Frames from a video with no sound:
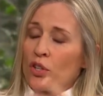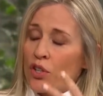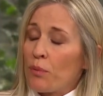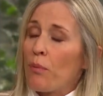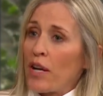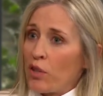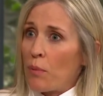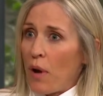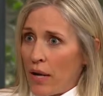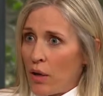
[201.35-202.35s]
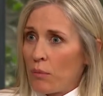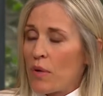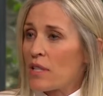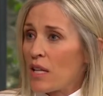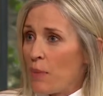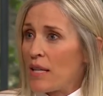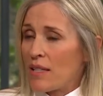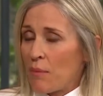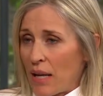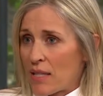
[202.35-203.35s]
gut microbiome, and that's
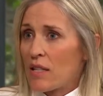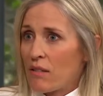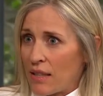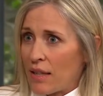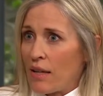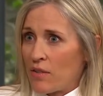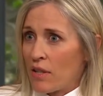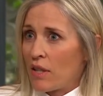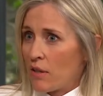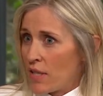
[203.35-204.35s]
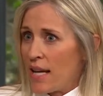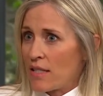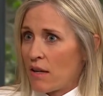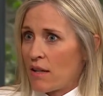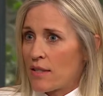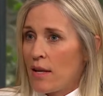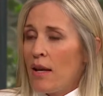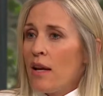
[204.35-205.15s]
basically the bacteria that lives in our intestines.